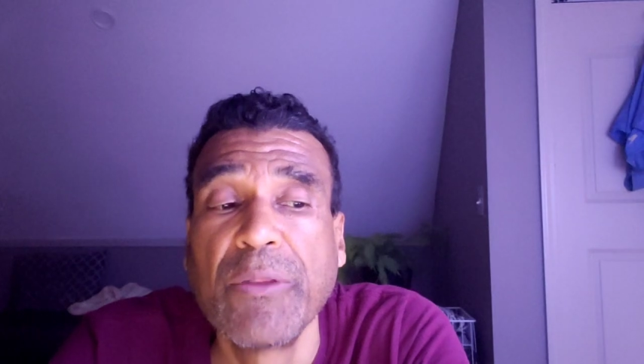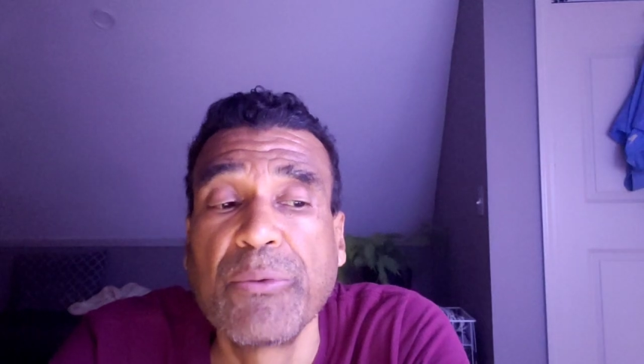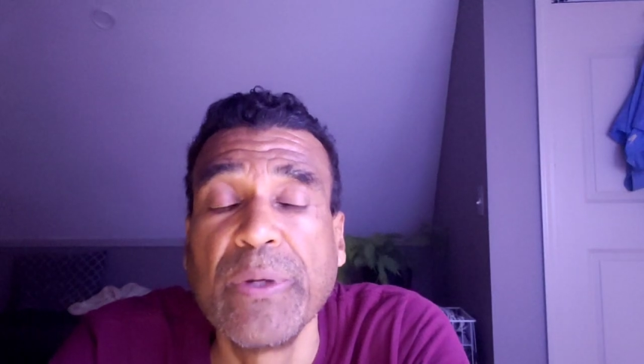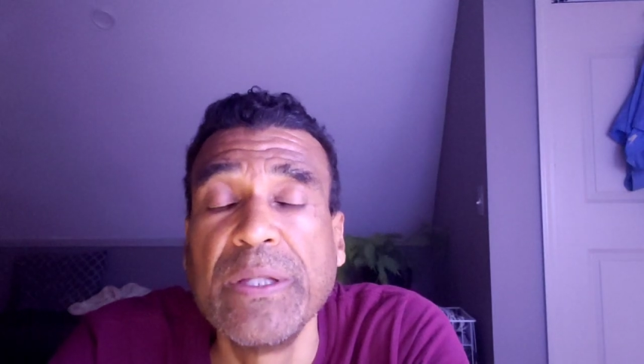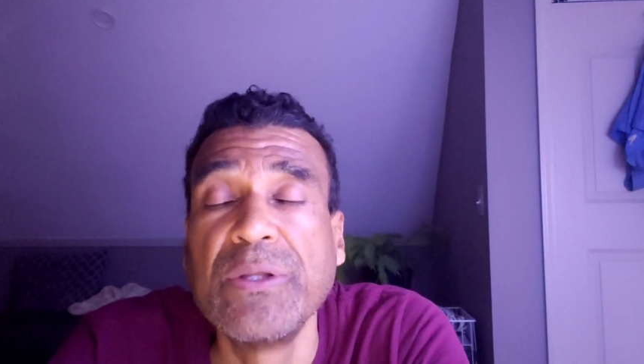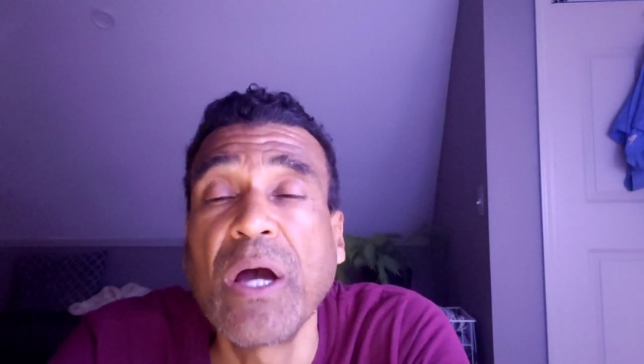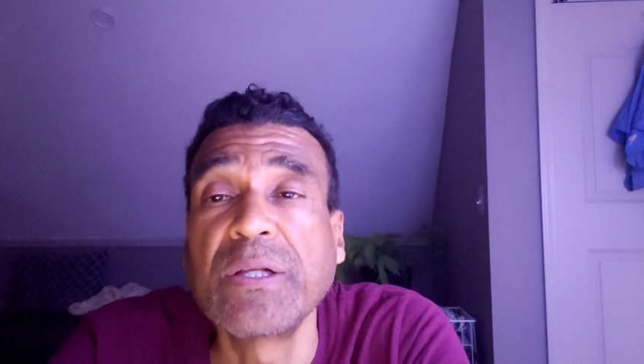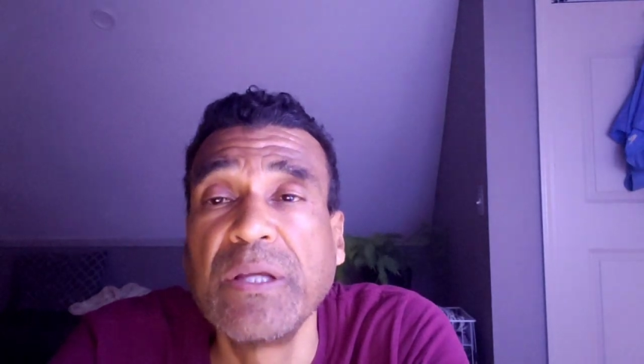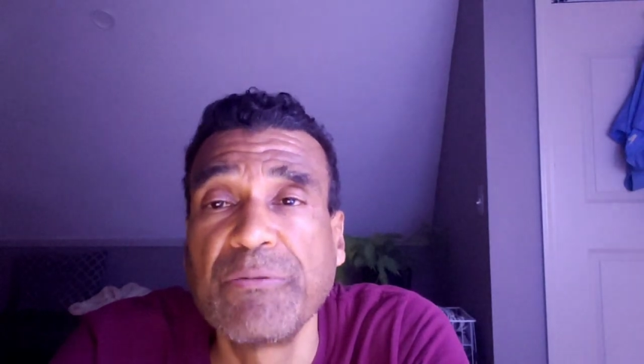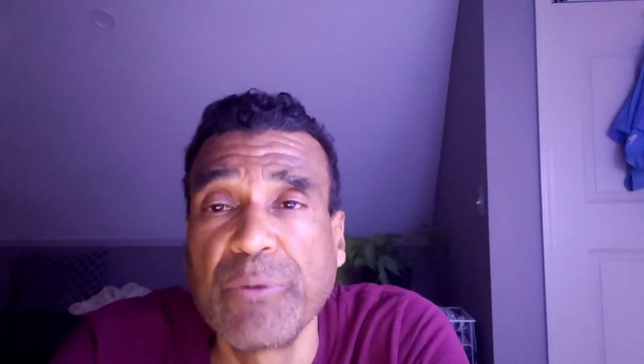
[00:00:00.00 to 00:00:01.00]
through
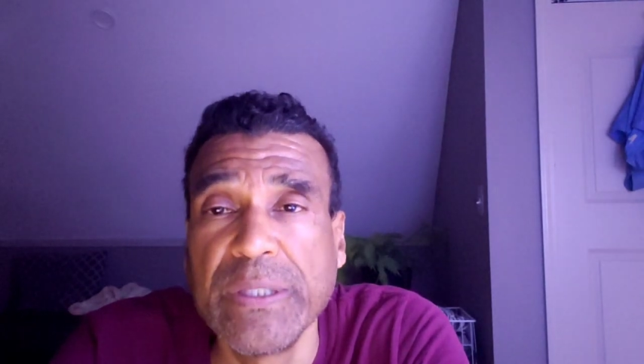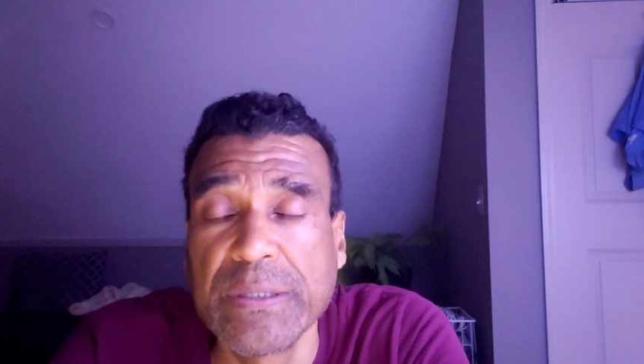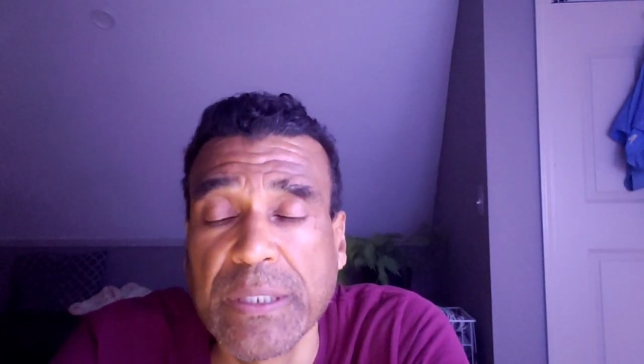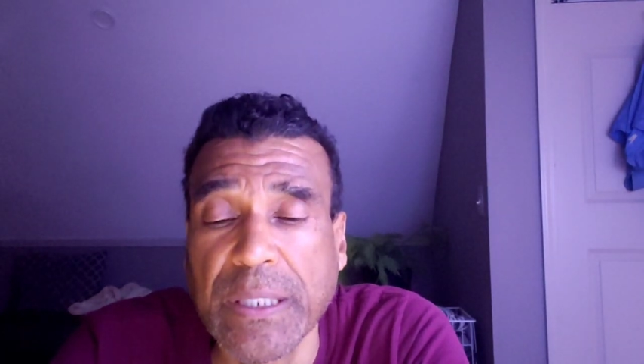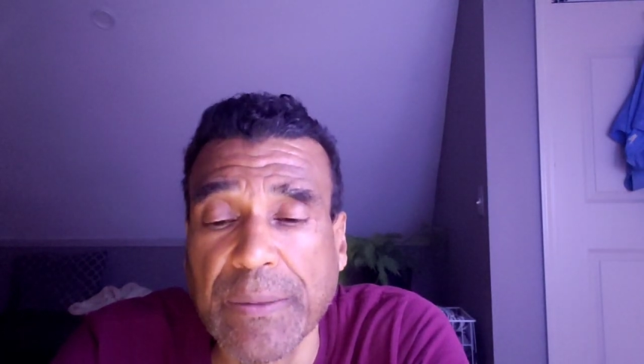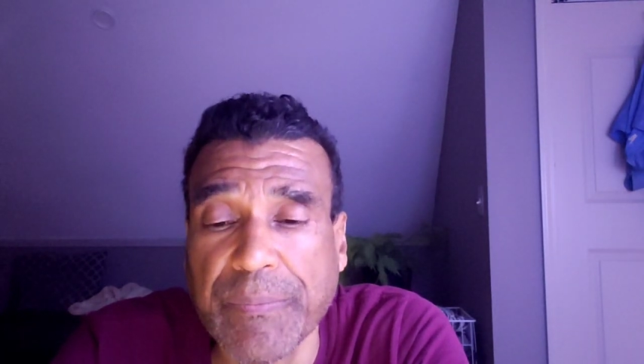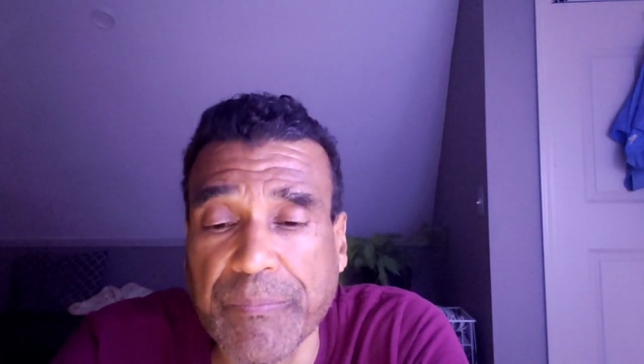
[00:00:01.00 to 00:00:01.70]
inductive reasoning